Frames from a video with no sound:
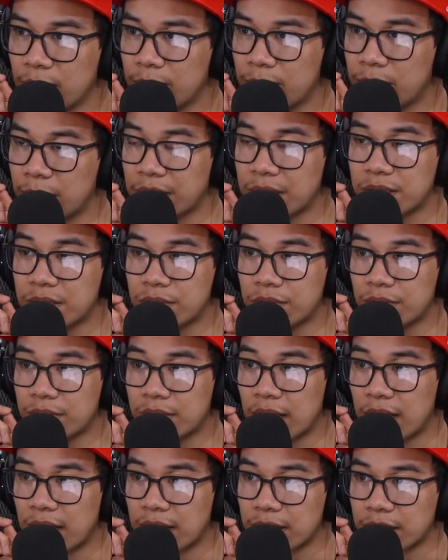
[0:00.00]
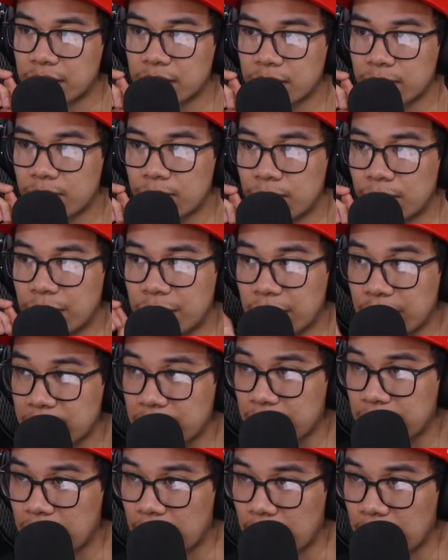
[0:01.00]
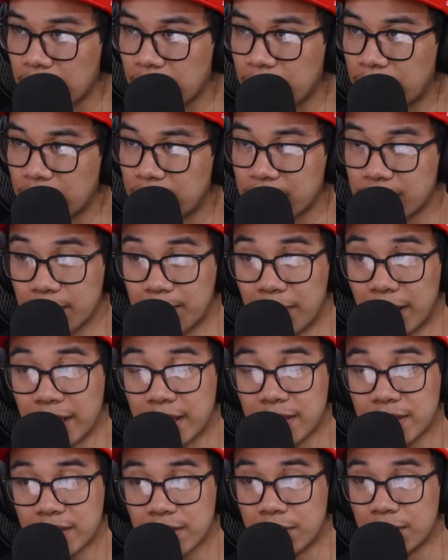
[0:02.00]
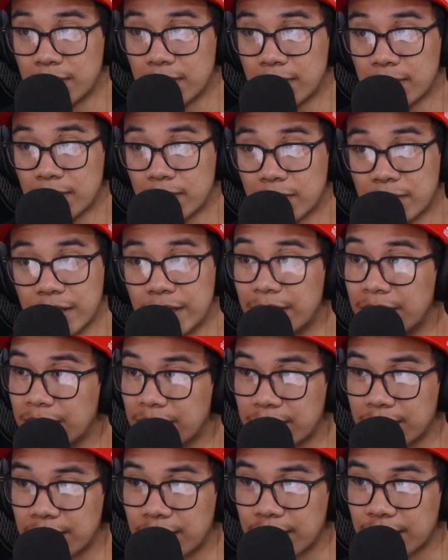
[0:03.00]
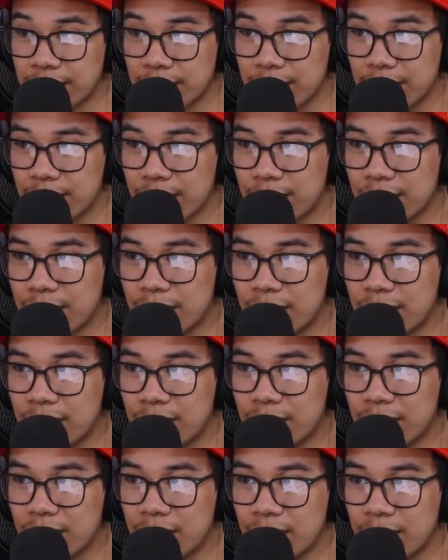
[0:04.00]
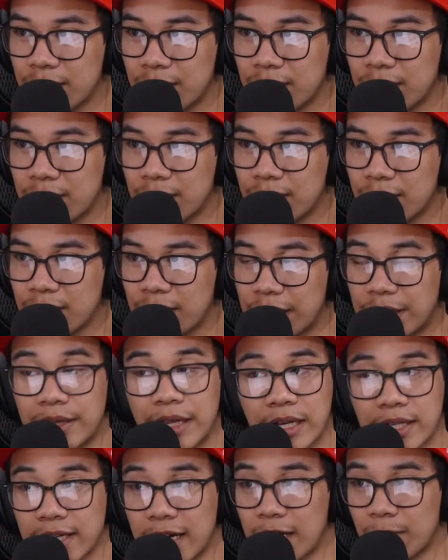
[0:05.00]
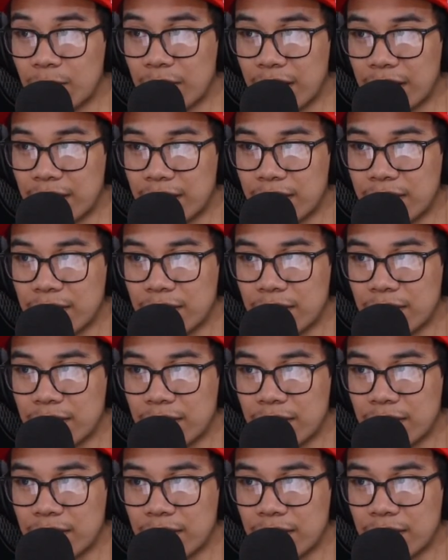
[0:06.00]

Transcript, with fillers: Bunny suit dies. But he doesn't die because the bunny suit didn't exist in that timeline.